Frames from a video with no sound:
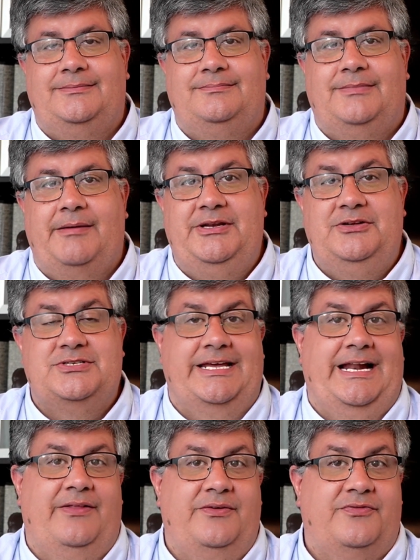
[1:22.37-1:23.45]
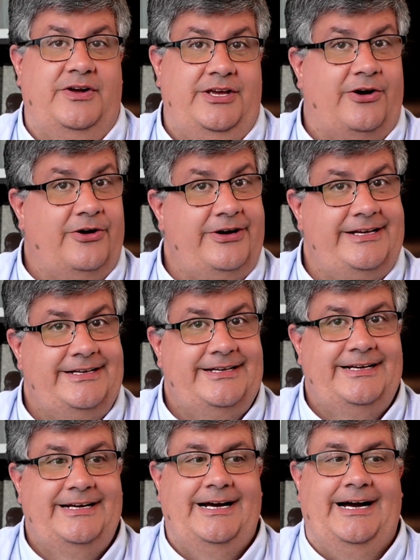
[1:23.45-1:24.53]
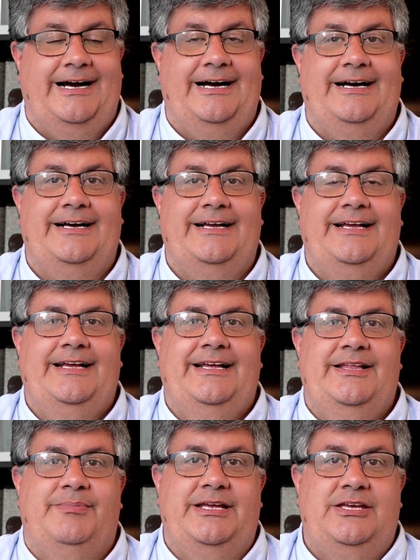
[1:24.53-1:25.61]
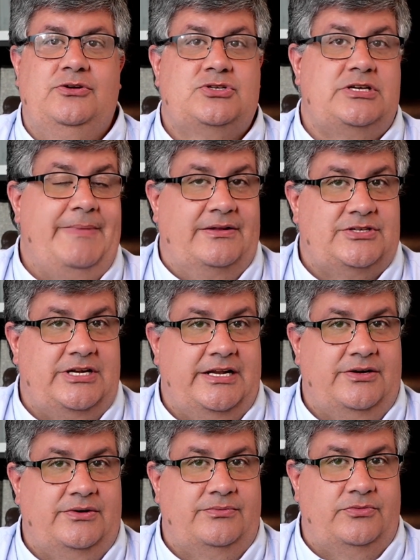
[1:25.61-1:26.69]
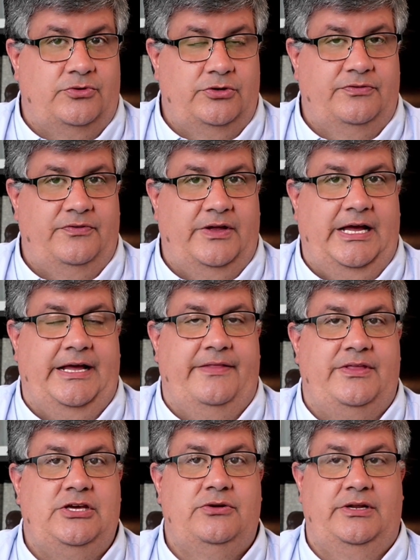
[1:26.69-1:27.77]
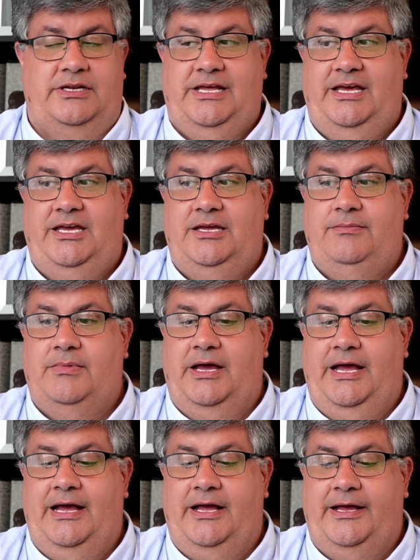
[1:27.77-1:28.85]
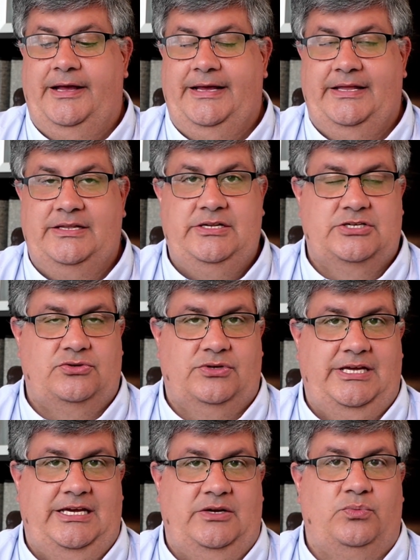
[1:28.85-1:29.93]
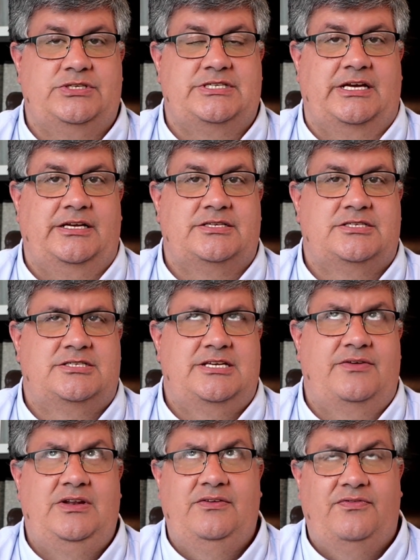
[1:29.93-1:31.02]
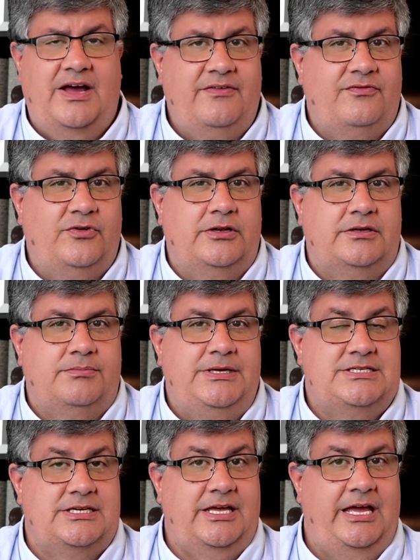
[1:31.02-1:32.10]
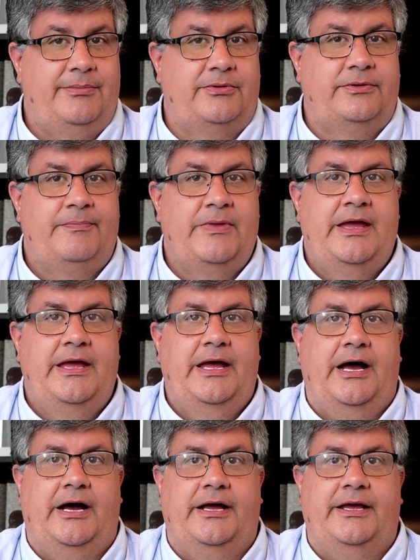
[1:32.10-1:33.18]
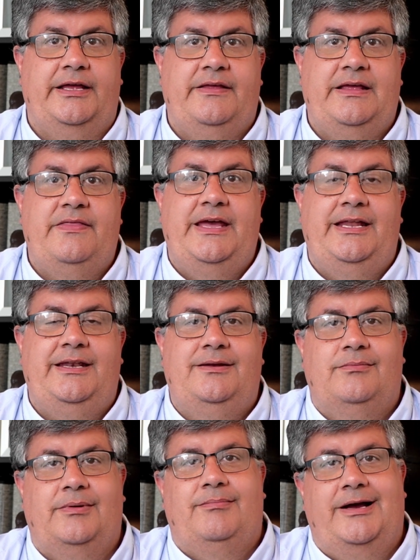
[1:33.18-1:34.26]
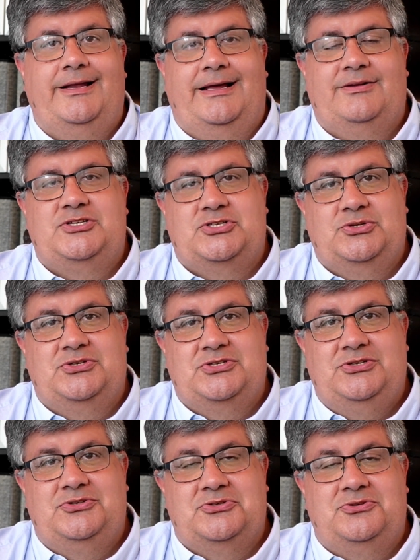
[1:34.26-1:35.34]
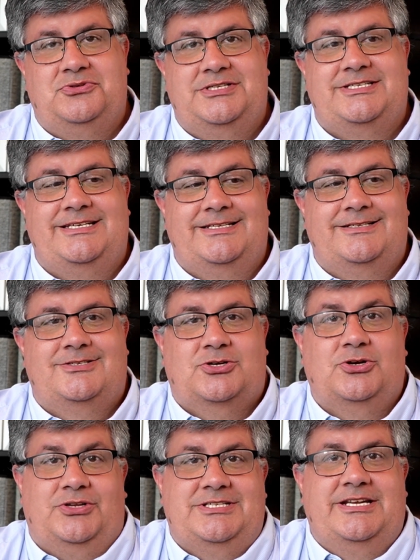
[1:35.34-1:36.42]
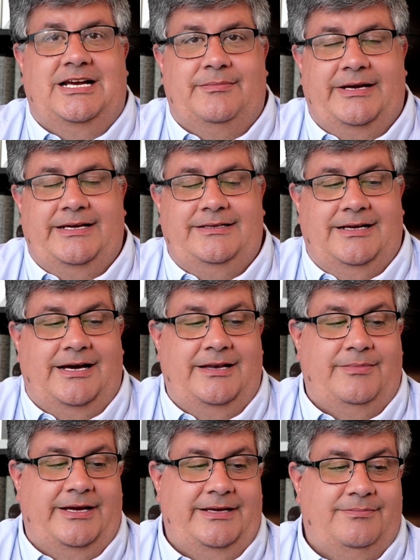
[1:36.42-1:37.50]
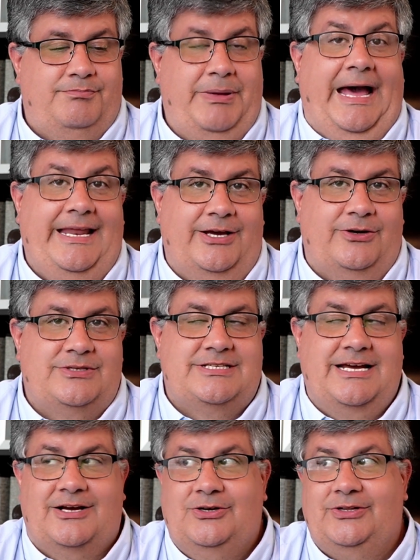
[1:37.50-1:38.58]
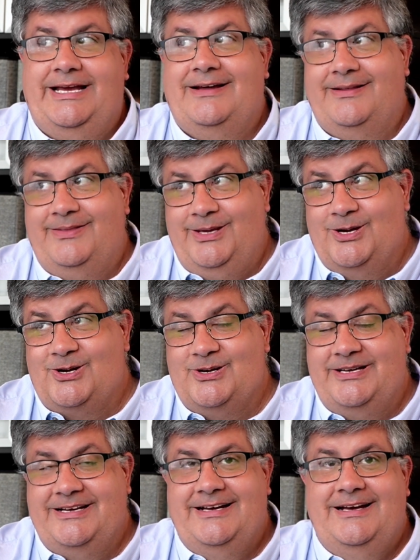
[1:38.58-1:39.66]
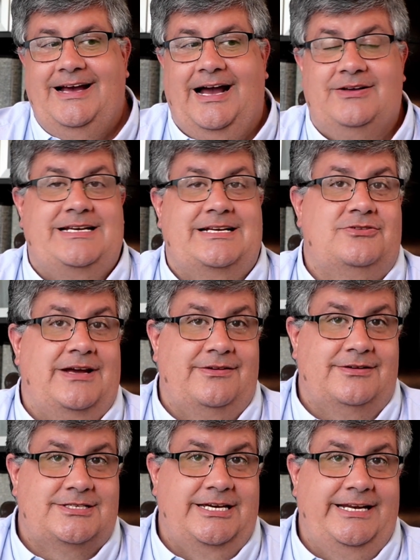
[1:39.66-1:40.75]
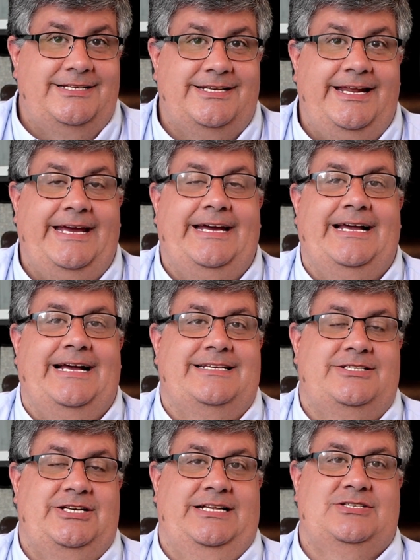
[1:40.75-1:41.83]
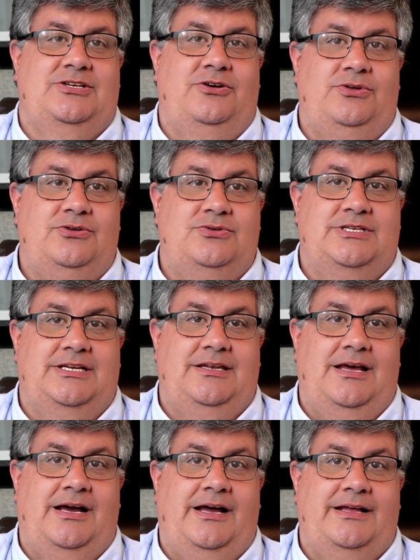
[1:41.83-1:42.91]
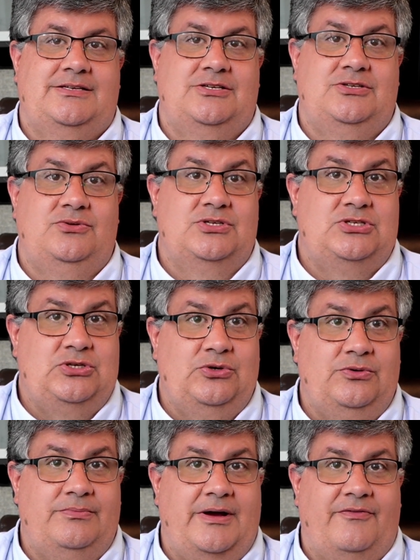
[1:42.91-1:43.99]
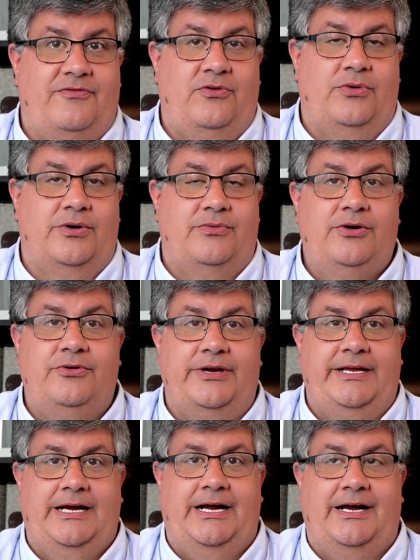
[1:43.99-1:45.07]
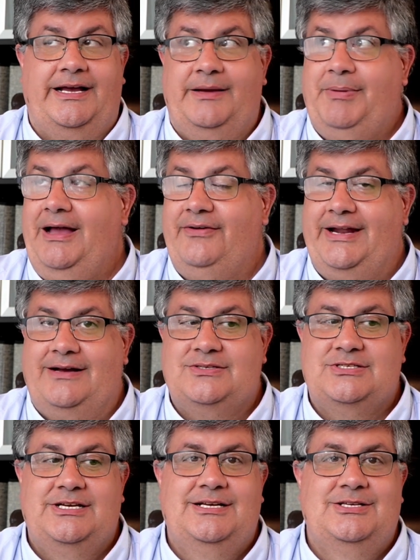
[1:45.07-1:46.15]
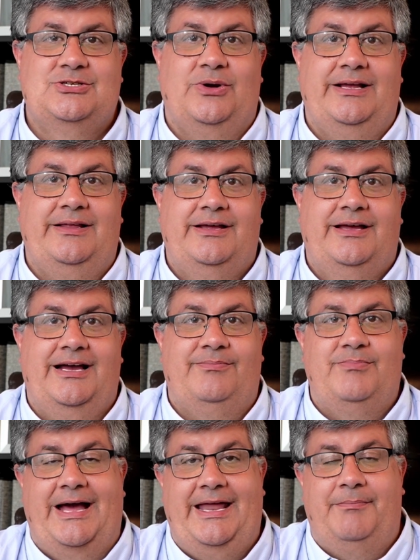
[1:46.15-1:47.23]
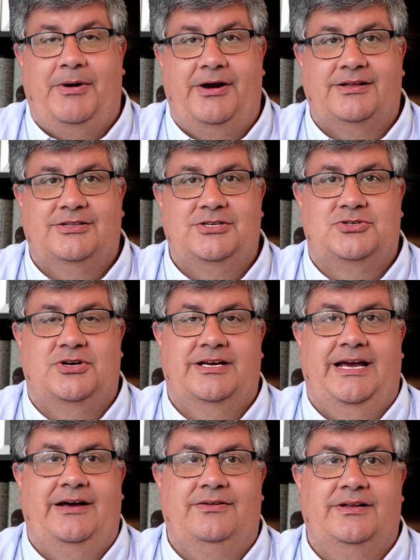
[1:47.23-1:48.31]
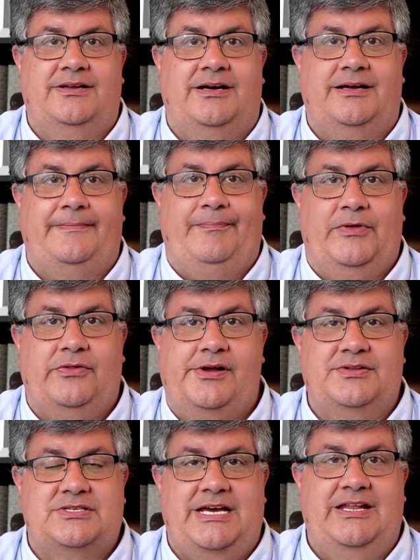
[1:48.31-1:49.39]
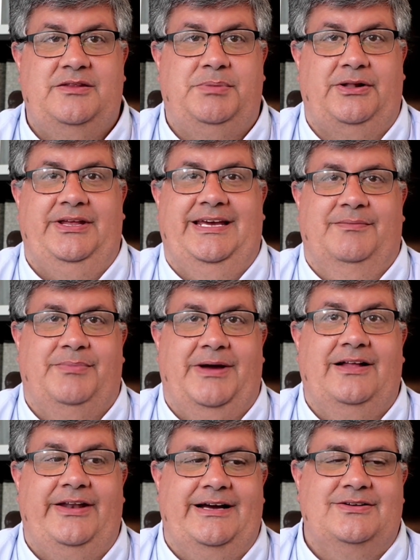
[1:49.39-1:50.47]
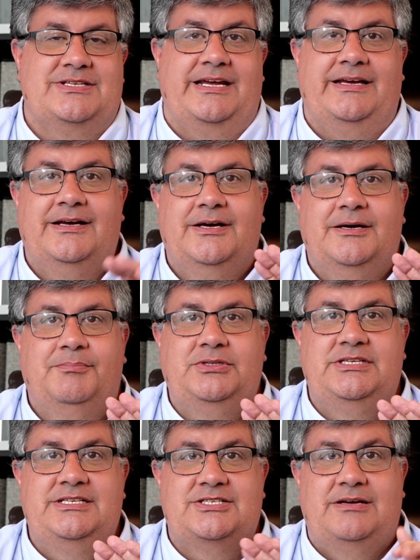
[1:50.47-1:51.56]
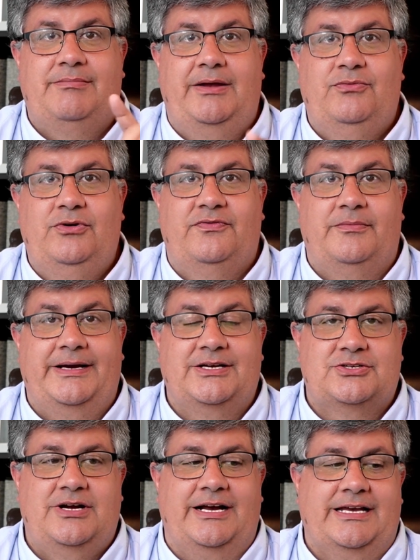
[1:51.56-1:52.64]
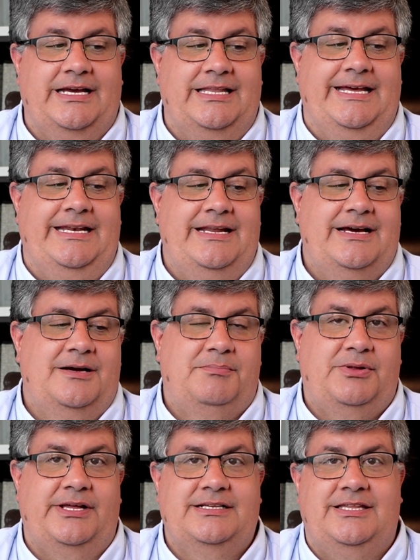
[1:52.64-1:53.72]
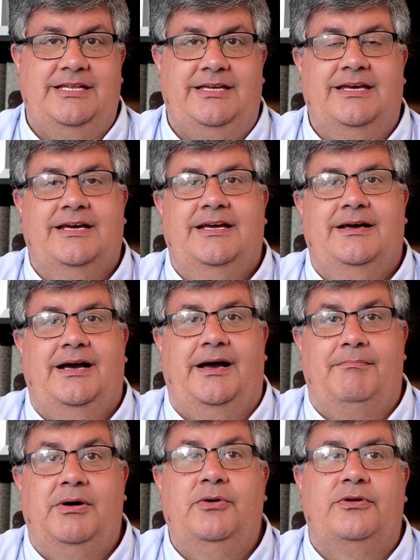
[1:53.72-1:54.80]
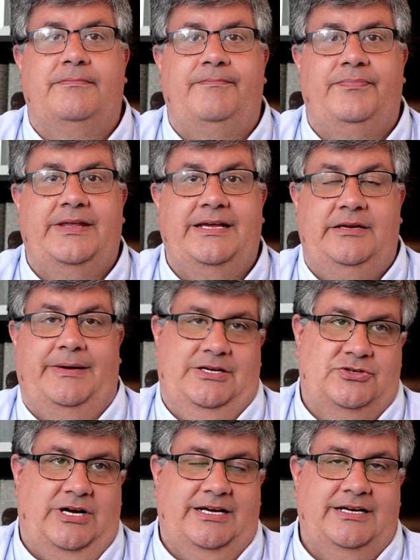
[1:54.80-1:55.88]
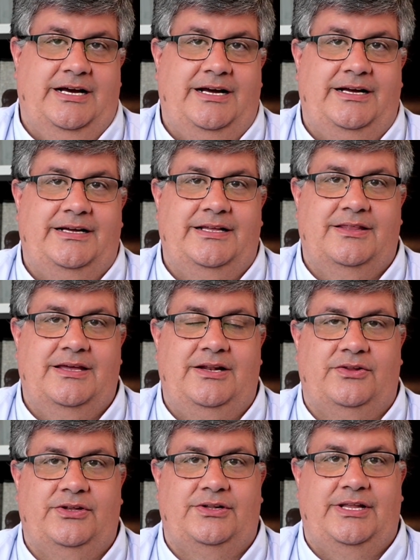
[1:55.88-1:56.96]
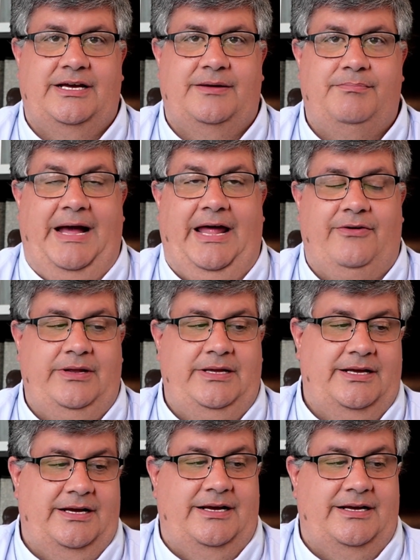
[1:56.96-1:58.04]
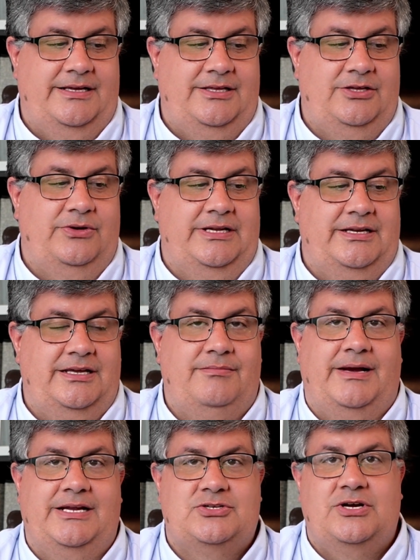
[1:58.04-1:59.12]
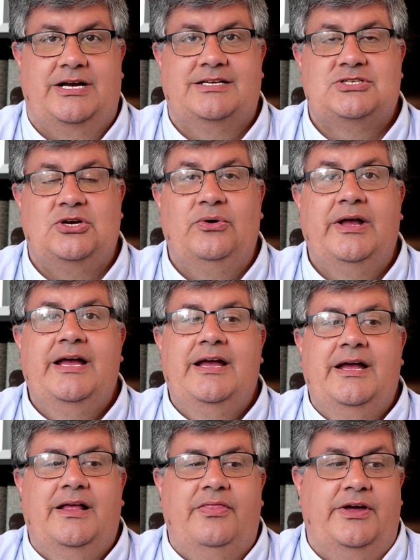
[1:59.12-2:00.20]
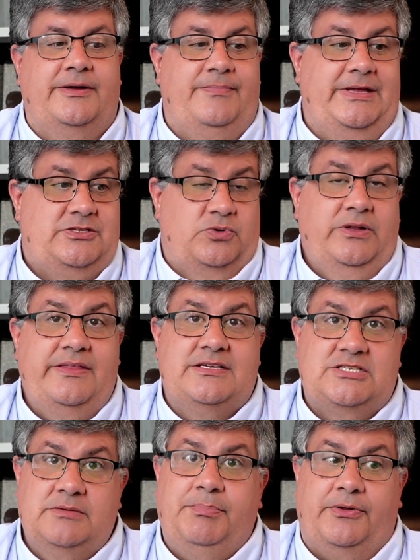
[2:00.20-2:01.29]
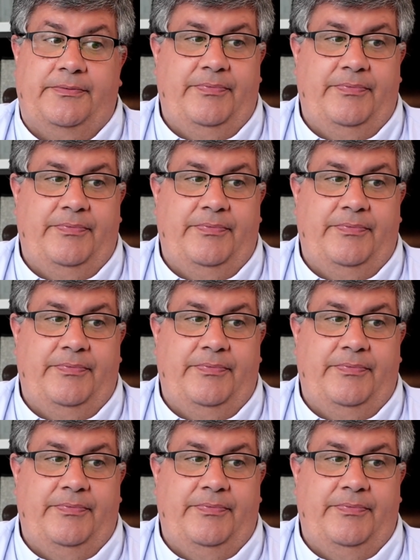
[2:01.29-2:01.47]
I've been using it out in the front yard, but usually mounted on a roof. The unit came. An initial kit was a 75-foot piece of cable, and then mine. I'll just show this to you so you can see it. It's currently sitting on my patio. It's not currently out in the yard. I was actually rather excited today. I got the chance to go use it to do the Zoom for Rotary at Pilot House. So I had it parked the truck out along the side of the building at Pilot House, and I put the dish on my roof of my truck and then plugged the modem into my truck in a little battery unit in my truck. So it's really this simple.